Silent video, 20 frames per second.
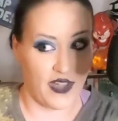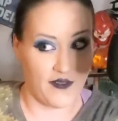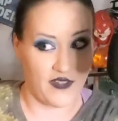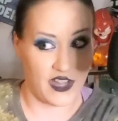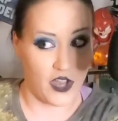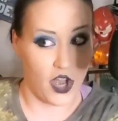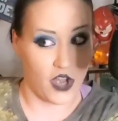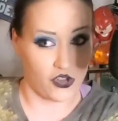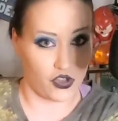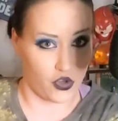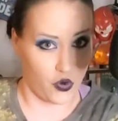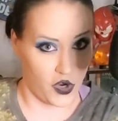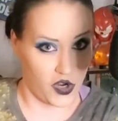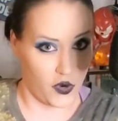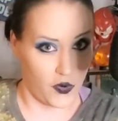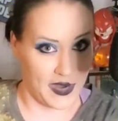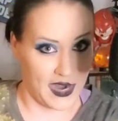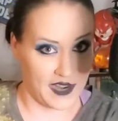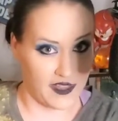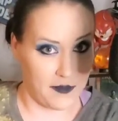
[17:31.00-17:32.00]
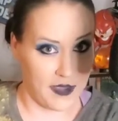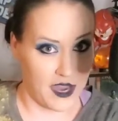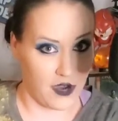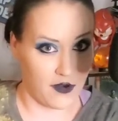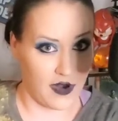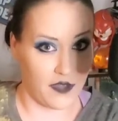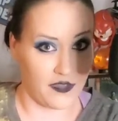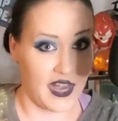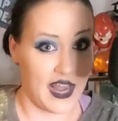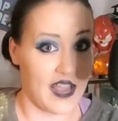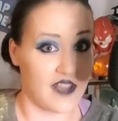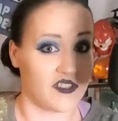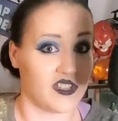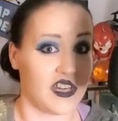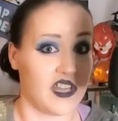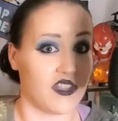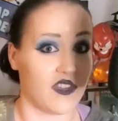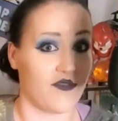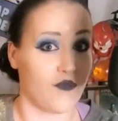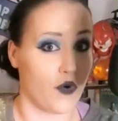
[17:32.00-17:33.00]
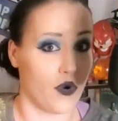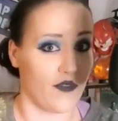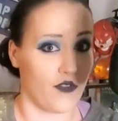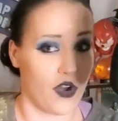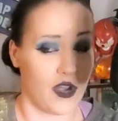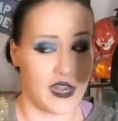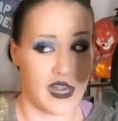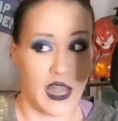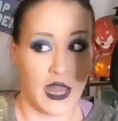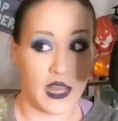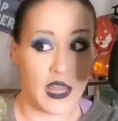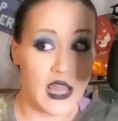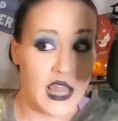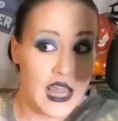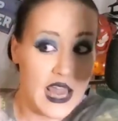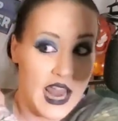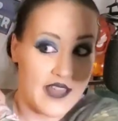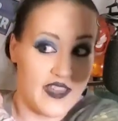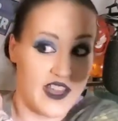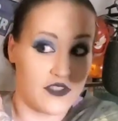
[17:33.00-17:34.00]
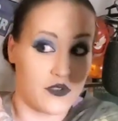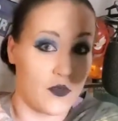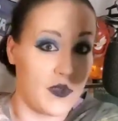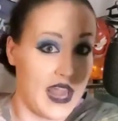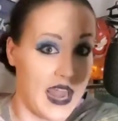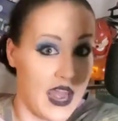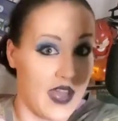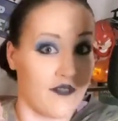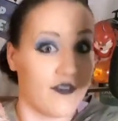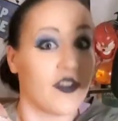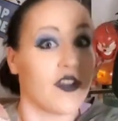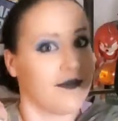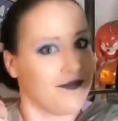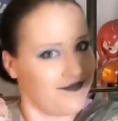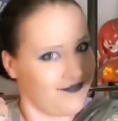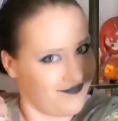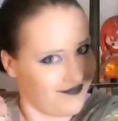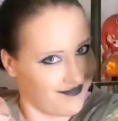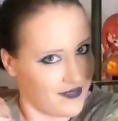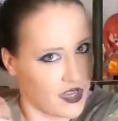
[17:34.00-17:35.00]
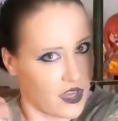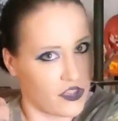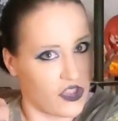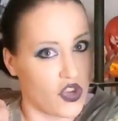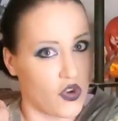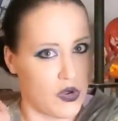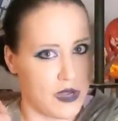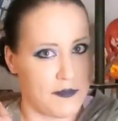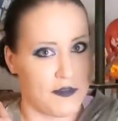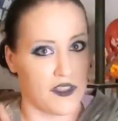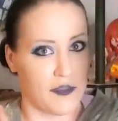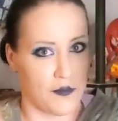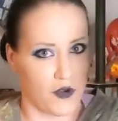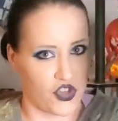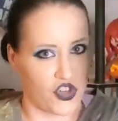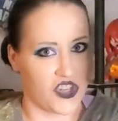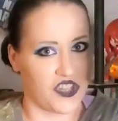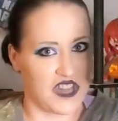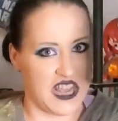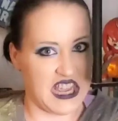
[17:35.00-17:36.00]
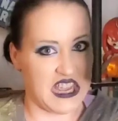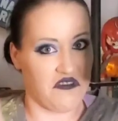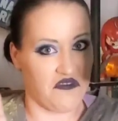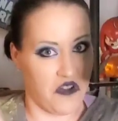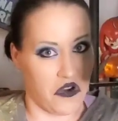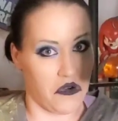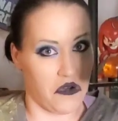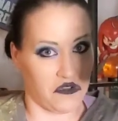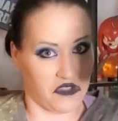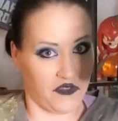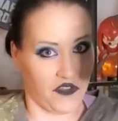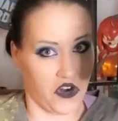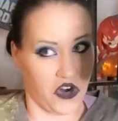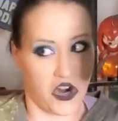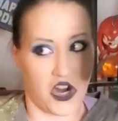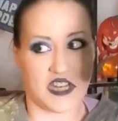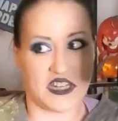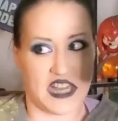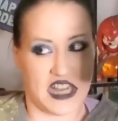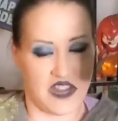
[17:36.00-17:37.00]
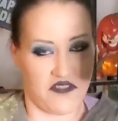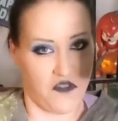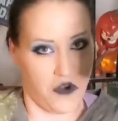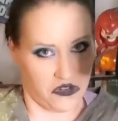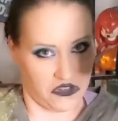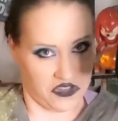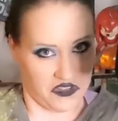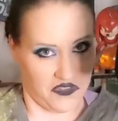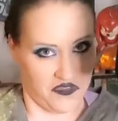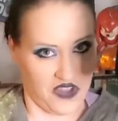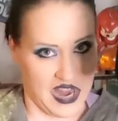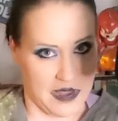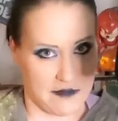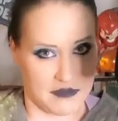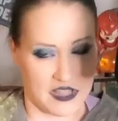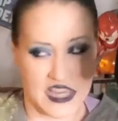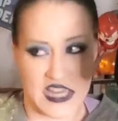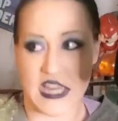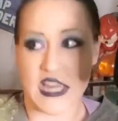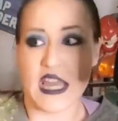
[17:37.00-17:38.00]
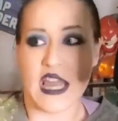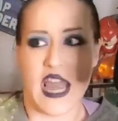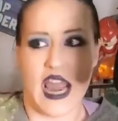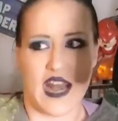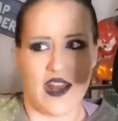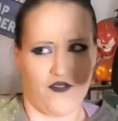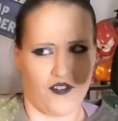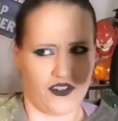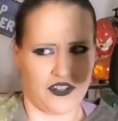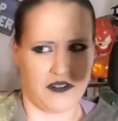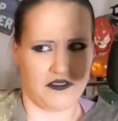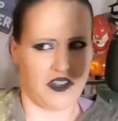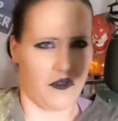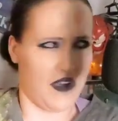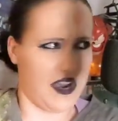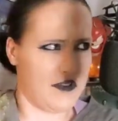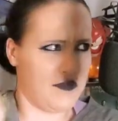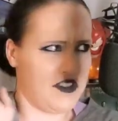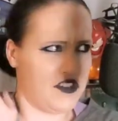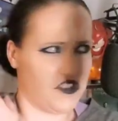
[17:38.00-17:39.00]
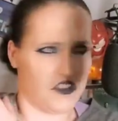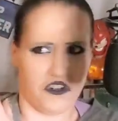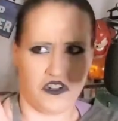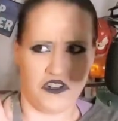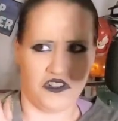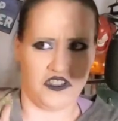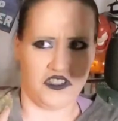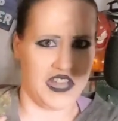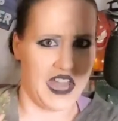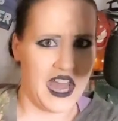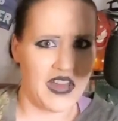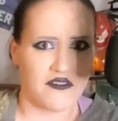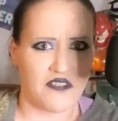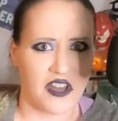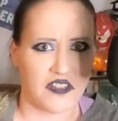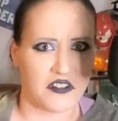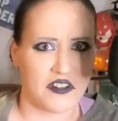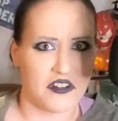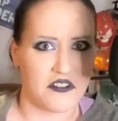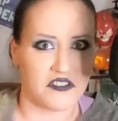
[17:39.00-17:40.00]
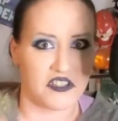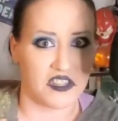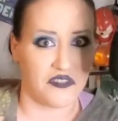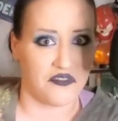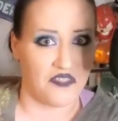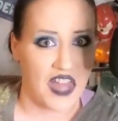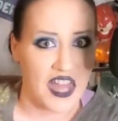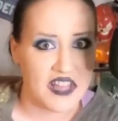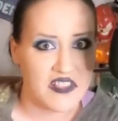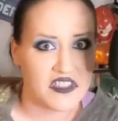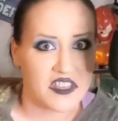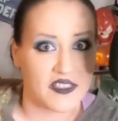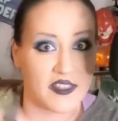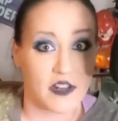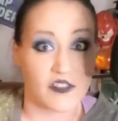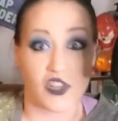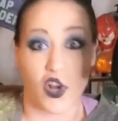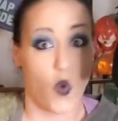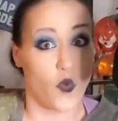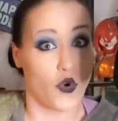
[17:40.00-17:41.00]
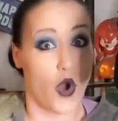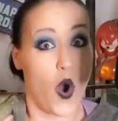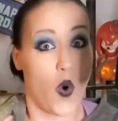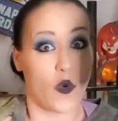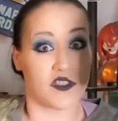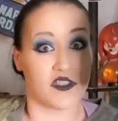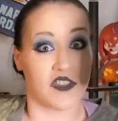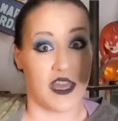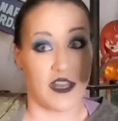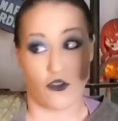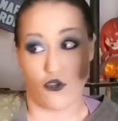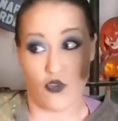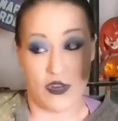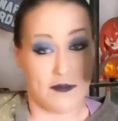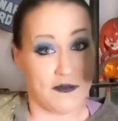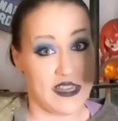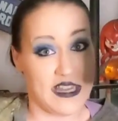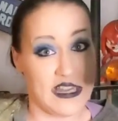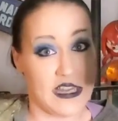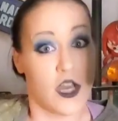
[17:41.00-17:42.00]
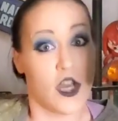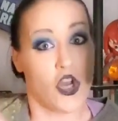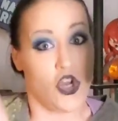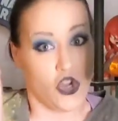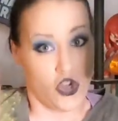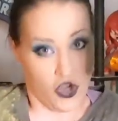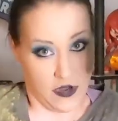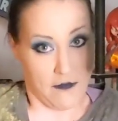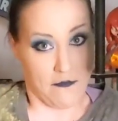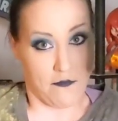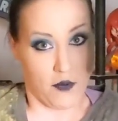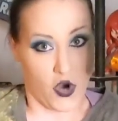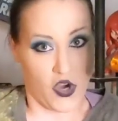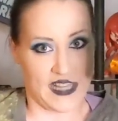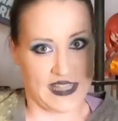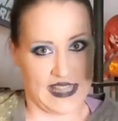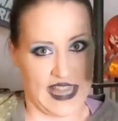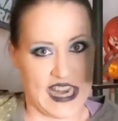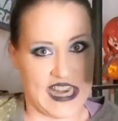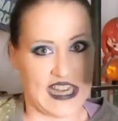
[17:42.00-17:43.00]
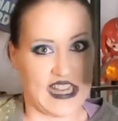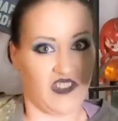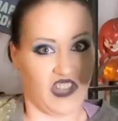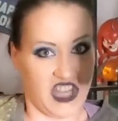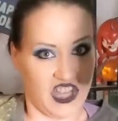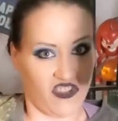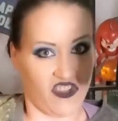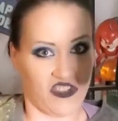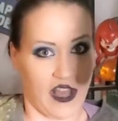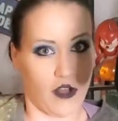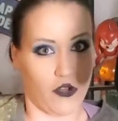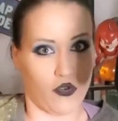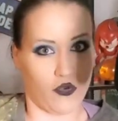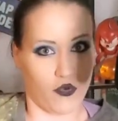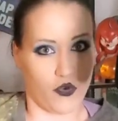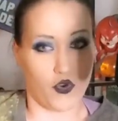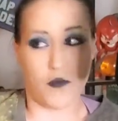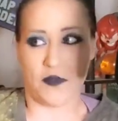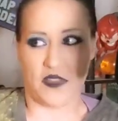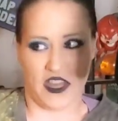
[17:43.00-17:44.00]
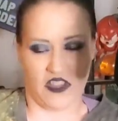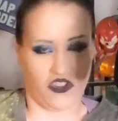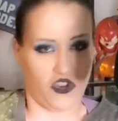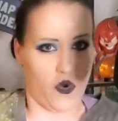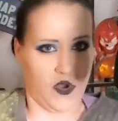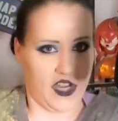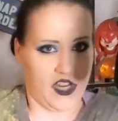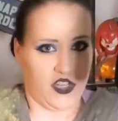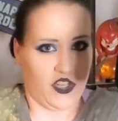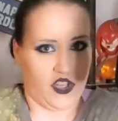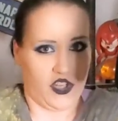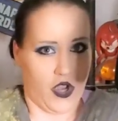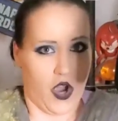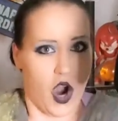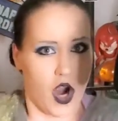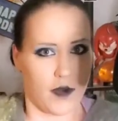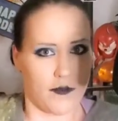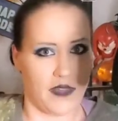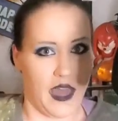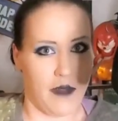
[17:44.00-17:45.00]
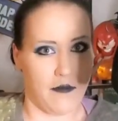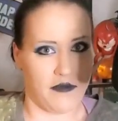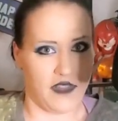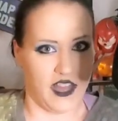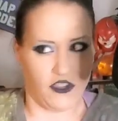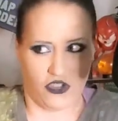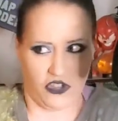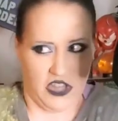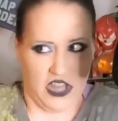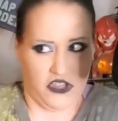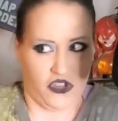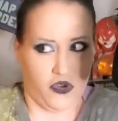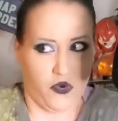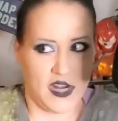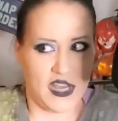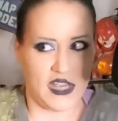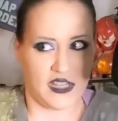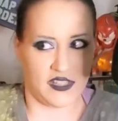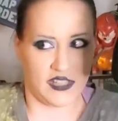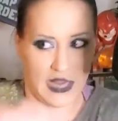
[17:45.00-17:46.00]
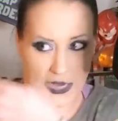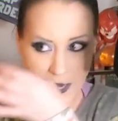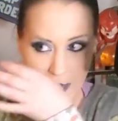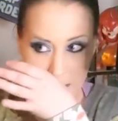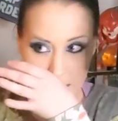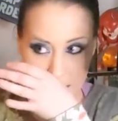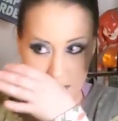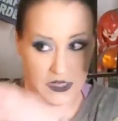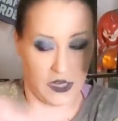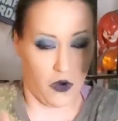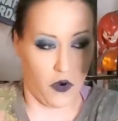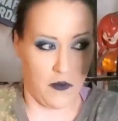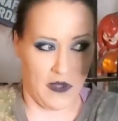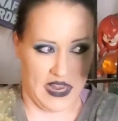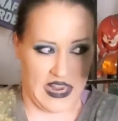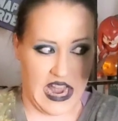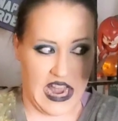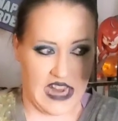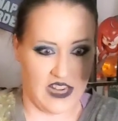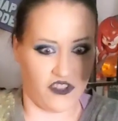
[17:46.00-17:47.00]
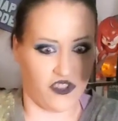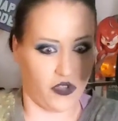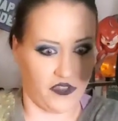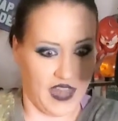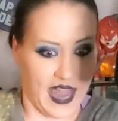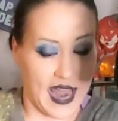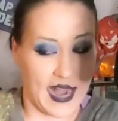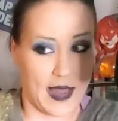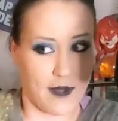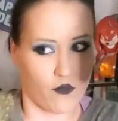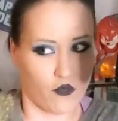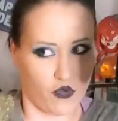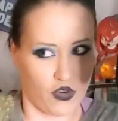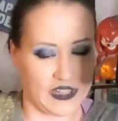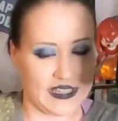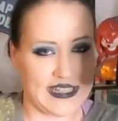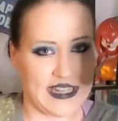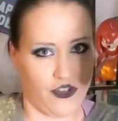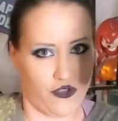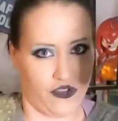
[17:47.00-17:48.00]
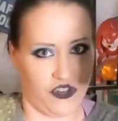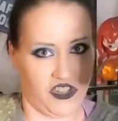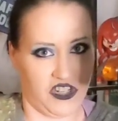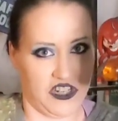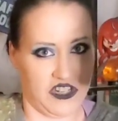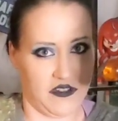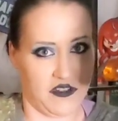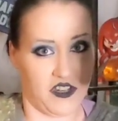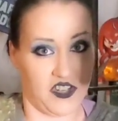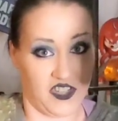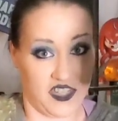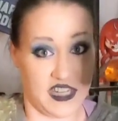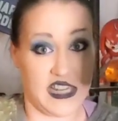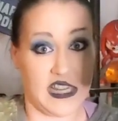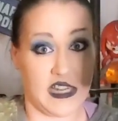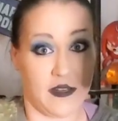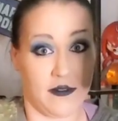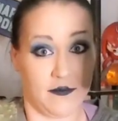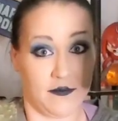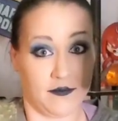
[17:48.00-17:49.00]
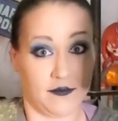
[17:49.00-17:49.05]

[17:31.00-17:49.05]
having a story going on in the background that hasn't hit the forefront yet, and that's when we have the creep in the bushes taking photos of her and taking photos of the family. And at first I was like, why did we just turn into the Godfather here? Is it the feds? And then I was like, oh no, it's that creepy Burning Ladies incel group that's going to harm them. That's who it is. And I was just like, oh my God. So that I'm really interested to see.